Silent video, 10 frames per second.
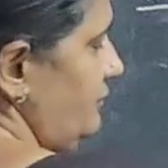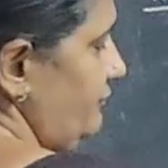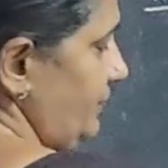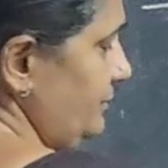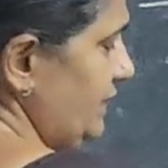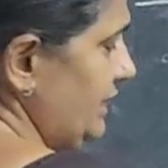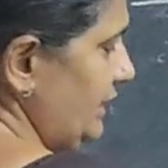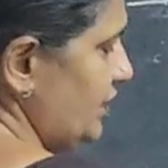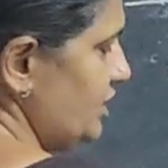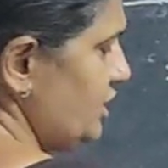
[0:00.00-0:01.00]
From the
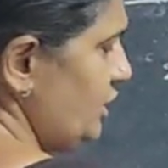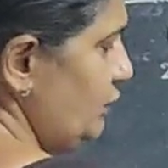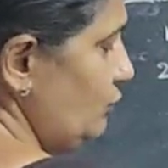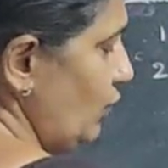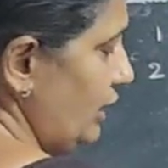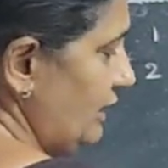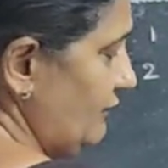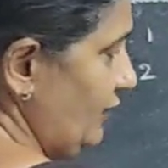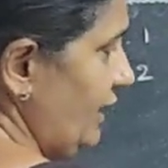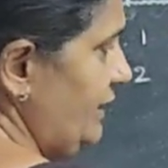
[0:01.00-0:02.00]
collection you
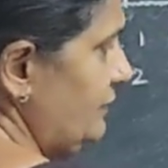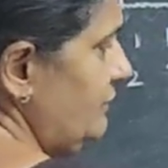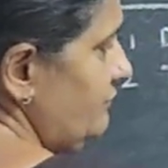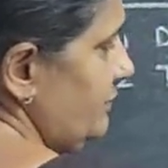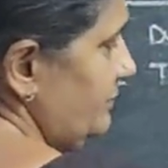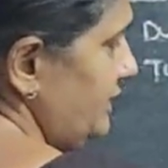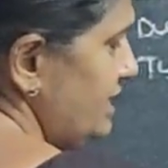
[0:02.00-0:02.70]
are defined, from